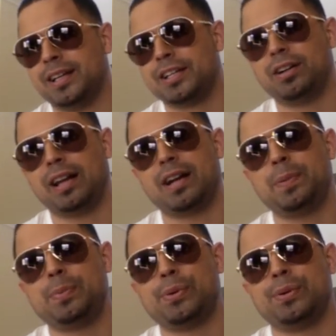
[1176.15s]
You know, a lot of
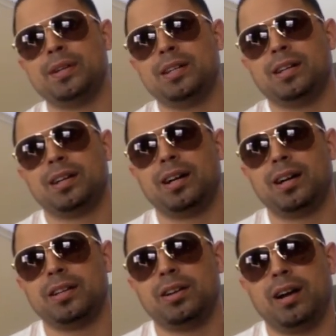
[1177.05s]
people,
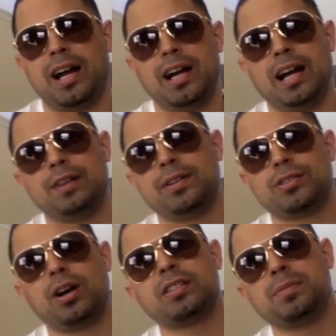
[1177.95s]
have their
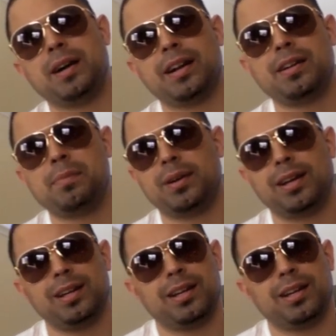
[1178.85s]
thoughts about him, but,